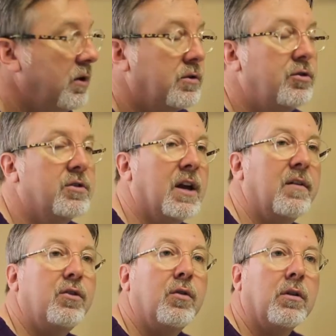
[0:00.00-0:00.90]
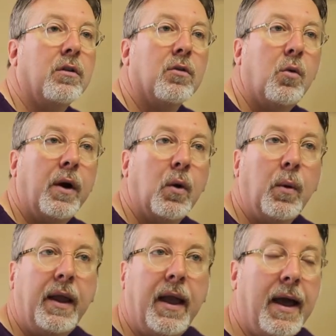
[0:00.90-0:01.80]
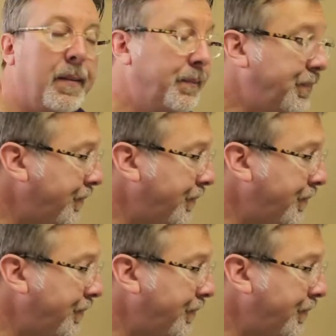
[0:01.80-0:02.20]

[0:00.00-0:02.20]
So just kind of do a little quick recap.